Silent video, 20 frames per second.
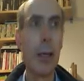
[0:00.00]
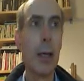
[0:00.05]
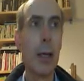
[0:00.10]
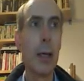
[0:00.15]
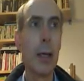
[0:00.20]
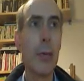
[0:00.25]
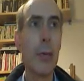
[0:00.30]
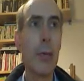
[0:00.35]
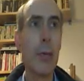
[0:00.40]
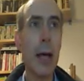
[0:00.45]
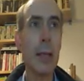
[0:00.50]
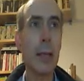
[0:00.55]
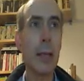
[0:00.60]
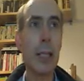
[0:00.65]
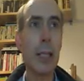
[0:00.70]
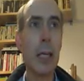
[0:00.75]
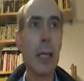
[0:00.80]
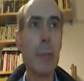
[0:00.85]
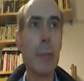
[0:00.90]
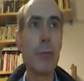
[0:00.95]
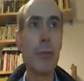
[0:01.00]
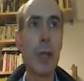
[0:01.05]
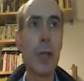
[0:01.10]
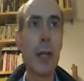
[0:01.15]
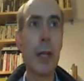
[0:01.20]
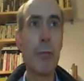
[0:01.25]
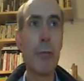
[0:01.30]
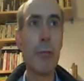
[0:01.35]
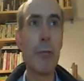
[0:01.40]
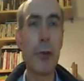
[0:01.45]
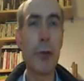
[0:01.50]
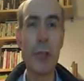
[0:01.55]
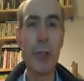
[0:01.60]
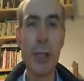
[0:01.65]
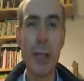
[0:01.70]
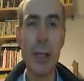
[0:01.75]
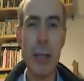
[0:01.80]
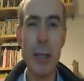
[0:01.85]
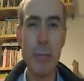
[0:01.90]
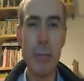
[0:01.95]
And that keeps the
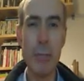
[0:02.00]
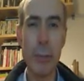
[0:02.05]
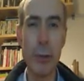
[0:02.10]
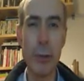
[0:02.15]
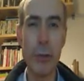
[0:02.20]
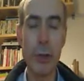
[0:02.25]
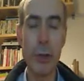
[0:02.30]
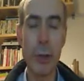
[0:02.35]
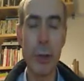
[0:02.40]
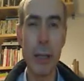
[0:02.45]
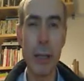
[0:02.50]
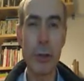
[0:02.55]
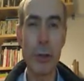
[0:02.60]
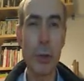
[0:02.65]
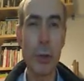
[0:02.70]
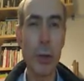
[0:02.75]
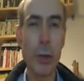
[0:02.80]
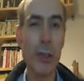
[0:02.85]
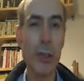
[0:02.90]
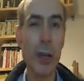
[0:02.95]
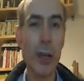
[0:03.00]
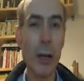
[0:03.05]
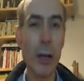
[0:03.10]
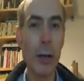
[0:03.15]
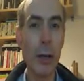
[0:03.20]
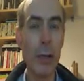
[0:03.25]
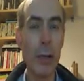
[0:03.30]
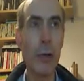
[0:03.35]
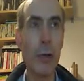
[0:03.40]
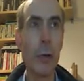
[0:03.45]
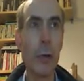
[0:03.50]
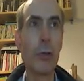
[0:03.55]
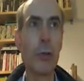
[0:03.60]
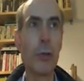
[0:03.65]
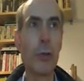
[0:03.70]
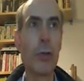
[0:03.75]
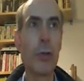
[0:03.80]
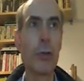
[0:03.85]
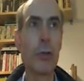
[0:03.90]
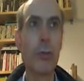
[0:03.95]
inverting input at quite a high
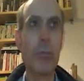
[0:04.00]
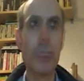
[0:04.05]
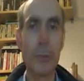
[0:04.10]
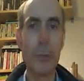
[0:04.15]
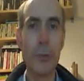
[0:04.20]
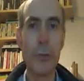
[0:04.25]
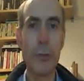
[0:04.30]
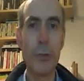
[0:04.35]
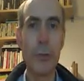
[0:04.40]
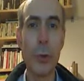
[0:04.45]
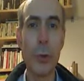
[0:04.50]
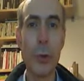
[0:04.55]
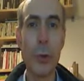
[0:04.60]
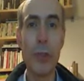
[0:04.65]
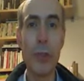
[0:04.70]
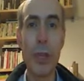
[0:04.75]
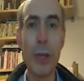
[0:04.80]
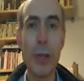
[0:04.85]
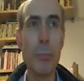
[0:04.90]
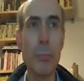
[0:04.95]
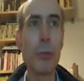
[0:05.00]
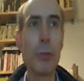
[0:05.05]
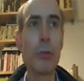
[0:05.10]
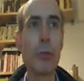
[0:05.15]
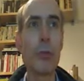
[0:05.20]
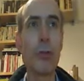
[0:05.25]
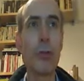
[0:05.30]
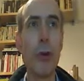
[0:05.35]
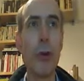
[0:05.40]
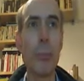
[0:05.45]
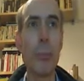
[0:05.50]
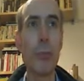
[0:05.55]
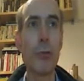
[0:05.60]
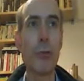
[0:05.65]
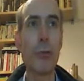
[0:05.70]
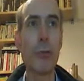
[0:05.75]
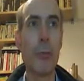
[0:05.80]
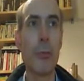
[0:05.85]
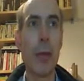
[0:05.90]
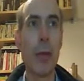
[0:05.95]
voltage. So if the input drops
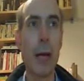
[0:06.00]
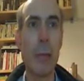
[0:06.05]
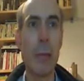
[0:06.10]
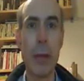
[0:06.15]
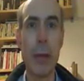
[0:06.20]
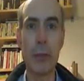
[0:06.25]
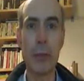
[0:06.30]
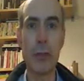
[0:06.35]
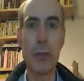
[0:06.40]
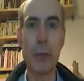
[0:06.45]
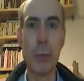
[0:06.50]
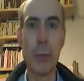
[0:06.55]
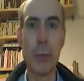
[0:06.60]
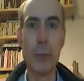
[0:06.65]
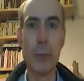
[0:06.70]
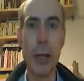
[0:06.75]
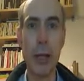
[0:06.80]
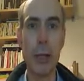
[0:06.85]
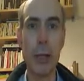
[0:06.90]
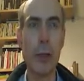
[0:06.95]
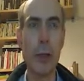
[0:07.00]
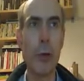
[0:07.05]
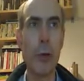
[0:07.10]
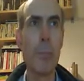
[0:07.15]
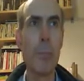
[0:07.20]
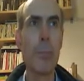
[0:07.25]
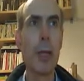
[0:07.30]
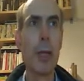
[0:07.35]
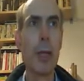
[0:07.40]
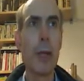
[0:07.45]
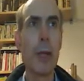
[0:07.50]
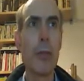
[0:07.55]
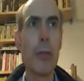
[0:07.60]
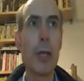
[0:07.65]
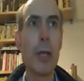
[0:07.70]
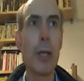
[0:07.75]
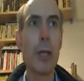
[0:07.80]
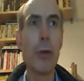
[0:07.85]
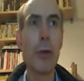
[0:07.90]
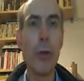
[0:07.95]
from that maximum value,
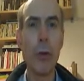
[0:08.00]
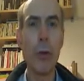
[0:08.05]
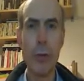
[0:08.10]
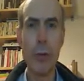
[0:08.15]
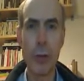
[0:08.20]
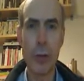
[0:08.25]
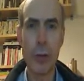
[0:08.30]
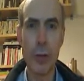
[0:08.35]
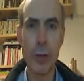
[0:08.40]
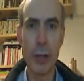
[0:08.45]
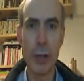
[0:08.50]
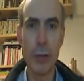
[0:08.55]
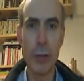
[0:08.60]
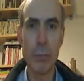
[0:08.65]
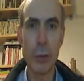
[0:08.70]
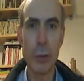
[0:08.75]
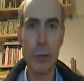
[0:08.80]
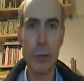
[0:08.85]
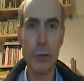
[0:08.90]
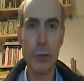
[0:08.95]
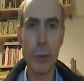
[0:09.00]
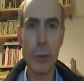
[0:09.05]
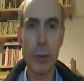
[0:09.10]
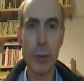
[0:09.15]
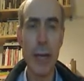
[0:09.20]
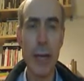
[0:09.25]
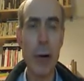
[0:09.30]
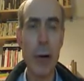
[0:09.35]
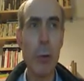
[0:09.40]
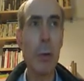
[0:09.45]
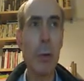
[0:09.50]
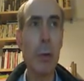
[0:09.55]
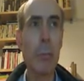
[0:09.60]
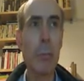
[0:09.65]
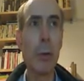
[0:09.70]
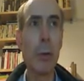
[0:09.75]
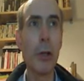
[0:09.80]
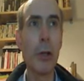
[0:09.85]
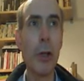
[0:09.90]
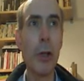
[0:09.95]
the non-inverting input will now be
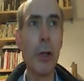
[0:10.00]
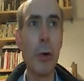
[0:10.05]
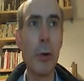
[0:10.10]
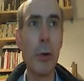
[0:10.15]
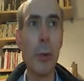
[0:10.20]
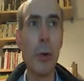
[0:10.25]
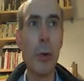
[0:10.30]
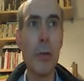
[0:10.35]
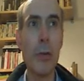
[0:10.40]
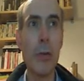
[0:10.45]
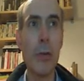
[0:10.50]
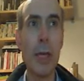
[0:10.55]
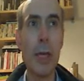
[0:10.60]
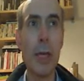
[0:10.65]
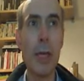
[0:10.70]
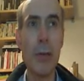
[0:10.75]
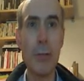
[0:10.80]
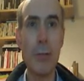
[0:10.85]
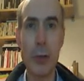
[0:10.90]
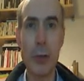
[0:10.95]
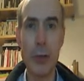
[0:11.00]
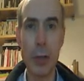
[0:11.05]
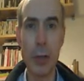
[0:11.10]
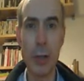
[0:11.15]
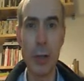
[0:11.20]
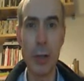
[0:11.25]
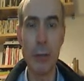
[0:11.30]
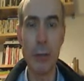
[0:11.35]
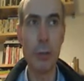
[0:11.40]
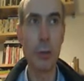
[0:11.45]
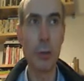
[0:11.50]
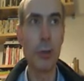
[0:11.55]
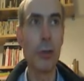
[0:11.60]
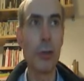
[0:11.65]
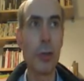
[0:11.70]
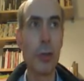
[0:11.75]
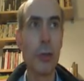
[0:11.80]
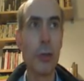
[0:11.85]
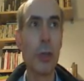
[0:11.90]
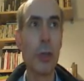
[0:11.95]
below the inverting input,
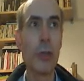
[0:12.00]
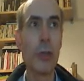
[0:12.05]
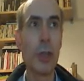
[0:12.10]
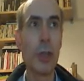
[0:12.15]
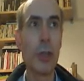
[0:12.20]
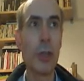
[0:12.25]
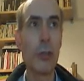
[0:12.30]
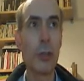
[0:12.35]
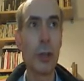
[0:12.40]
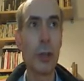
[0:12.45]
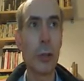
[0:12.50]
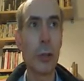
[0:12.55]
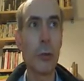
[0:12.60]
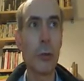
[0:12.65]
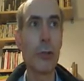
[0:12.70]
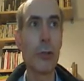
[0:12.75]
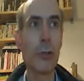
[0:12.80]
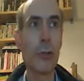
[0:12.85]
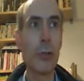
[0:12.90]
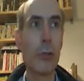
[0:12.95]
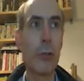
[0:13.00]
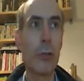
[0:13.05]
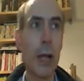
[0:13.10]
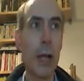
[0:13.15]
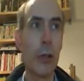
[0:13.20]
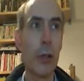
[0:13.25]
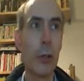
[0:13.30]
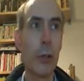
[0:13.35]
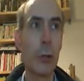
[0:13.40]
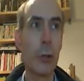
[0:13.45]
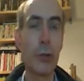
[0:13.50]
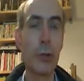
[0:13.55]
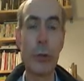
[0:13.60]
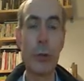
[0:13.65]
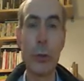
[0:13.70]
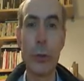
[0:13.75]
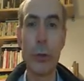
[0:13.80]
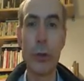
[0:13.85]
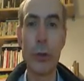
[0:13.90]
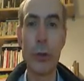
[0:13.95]
which is close to the value
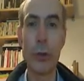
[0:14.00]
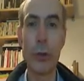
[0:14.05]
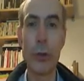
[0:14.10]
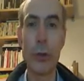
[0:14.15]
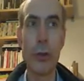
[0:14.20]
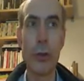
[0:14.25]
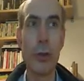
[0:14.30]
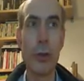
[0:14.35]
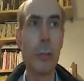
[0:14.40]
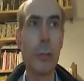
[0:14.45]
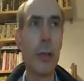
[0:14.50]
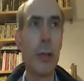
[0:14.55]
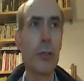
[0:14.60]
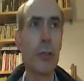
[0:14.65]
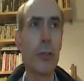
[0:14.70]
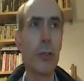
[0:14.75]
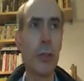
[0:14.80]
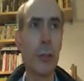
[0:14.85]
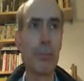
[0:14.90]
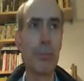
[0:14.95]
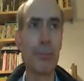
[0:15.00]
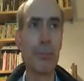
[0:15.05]
stored on the capacitor.